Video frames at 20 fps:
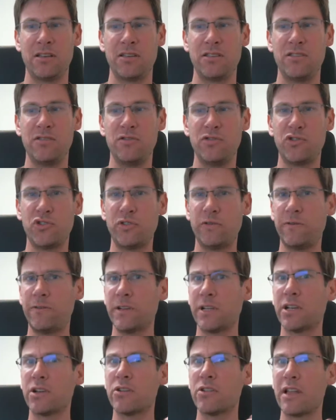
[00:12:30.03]
you should
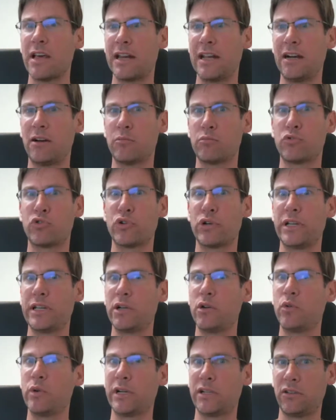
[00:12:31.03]
figure that out pretty
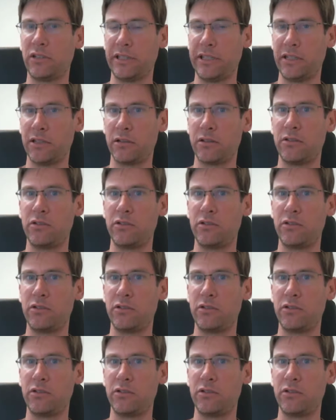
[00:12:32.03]
quickly.